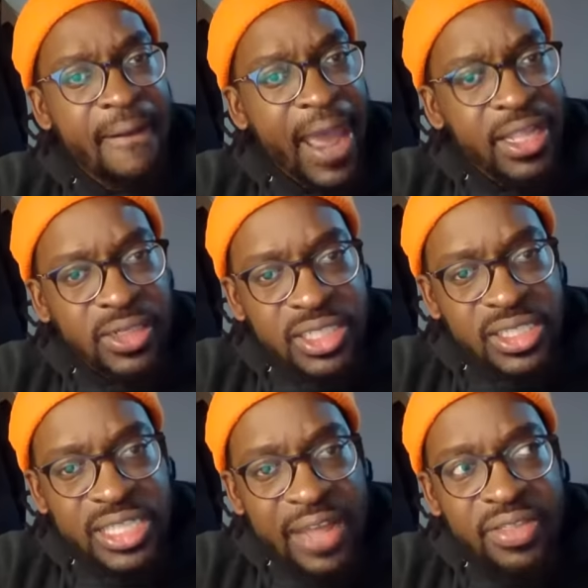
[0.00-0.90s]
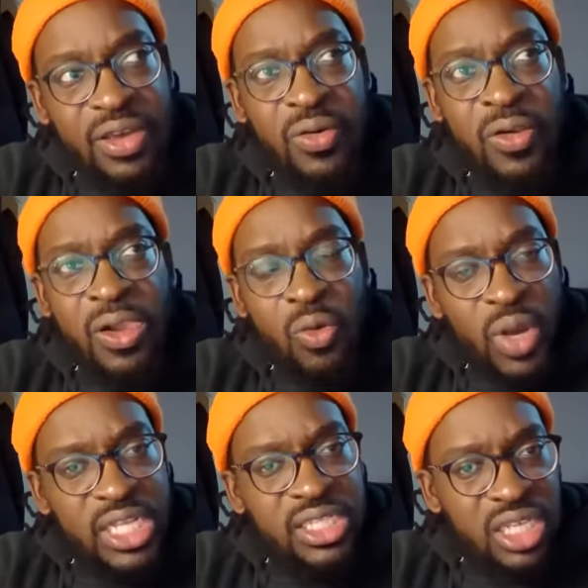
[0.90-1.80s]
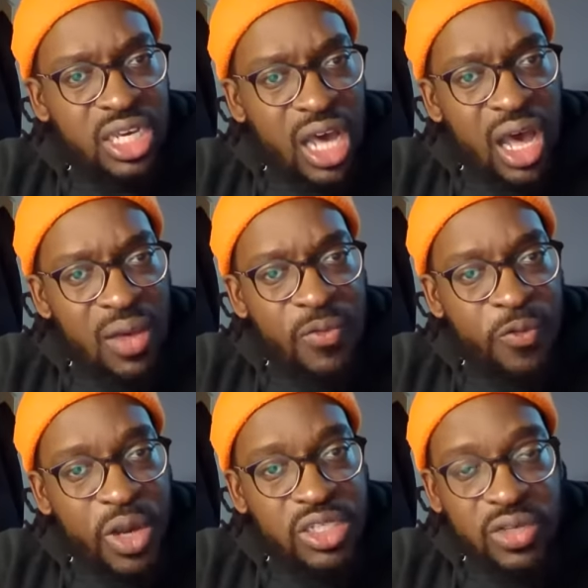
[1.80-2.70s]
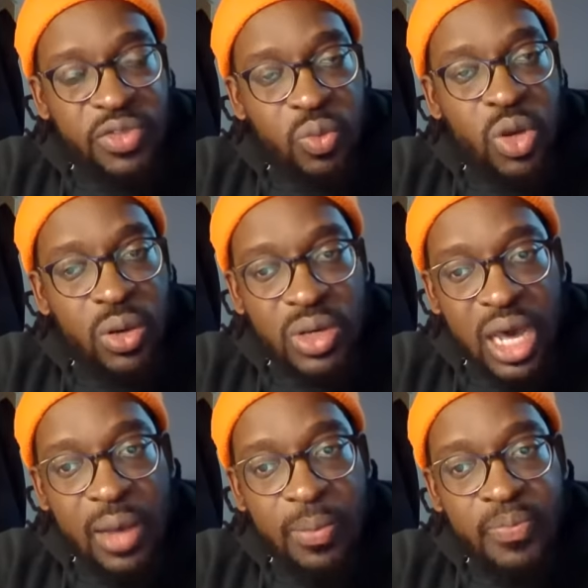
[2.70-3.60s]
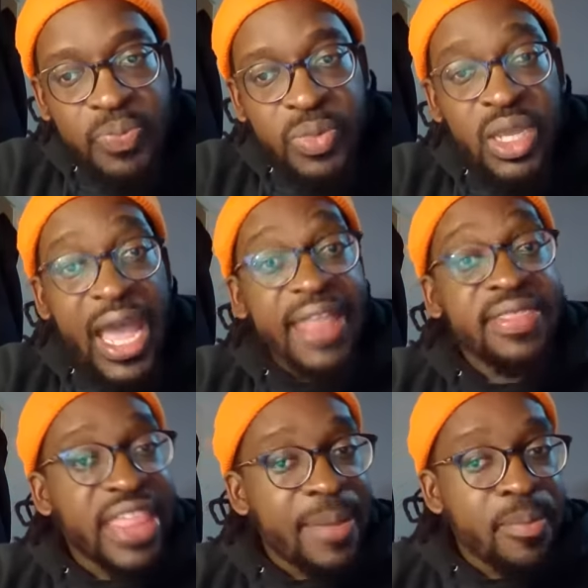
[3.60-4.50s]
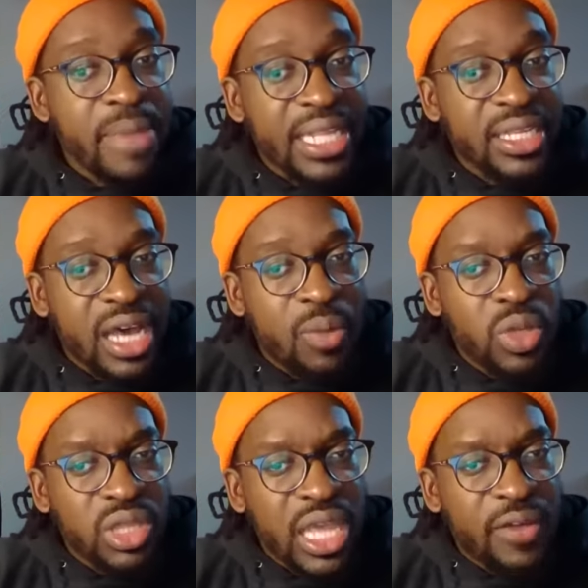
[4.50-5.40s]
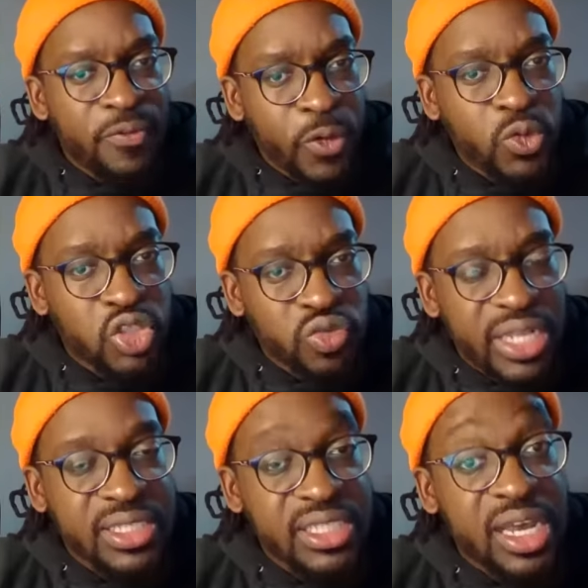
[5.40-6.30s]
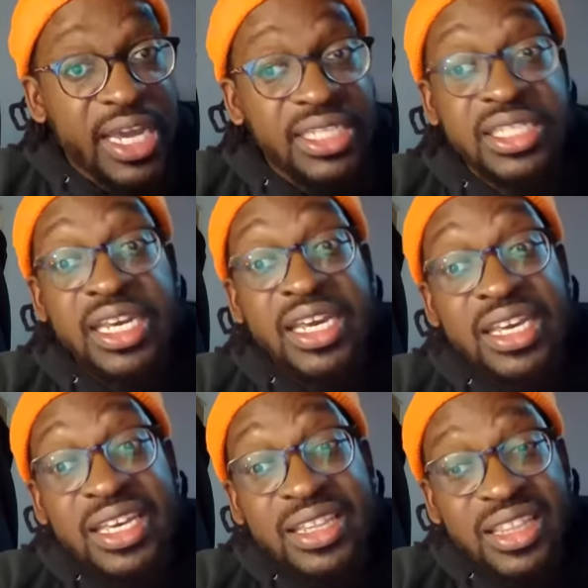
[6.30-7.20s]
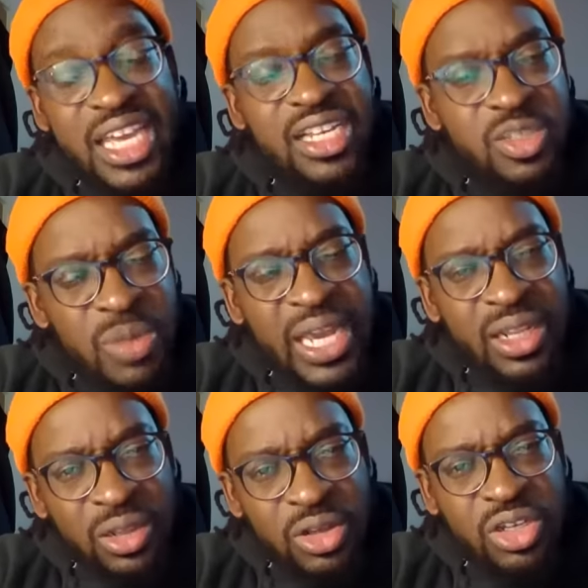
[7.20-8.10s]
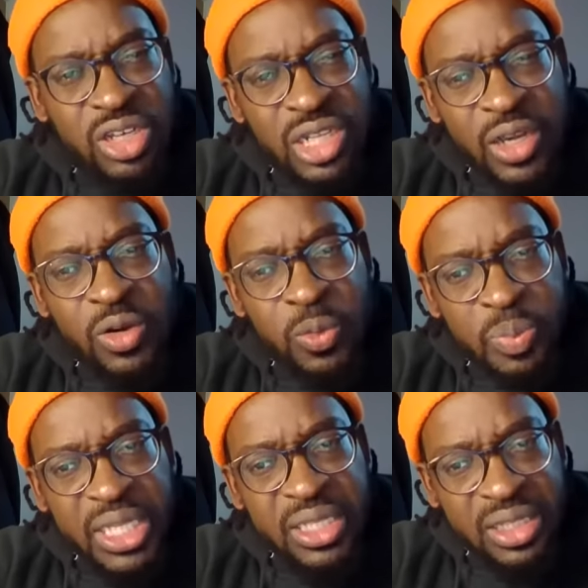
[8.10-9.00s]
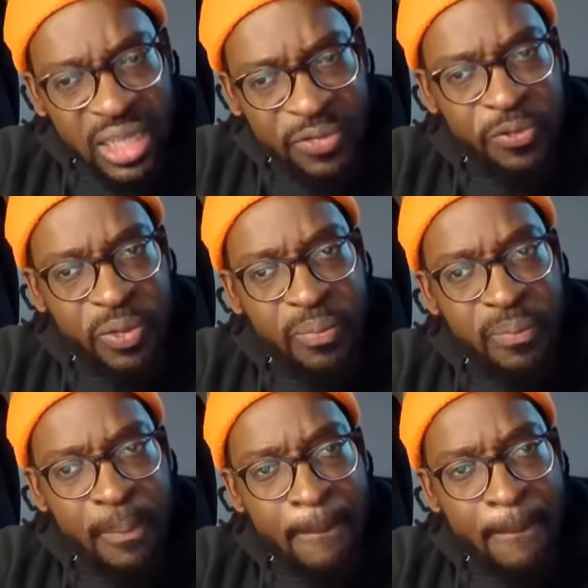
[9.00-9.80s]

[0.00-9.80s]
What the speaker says: and understand that when it's the cut and thrust of the World Cup, and then man come with their full strength sides, things might look a little bit different.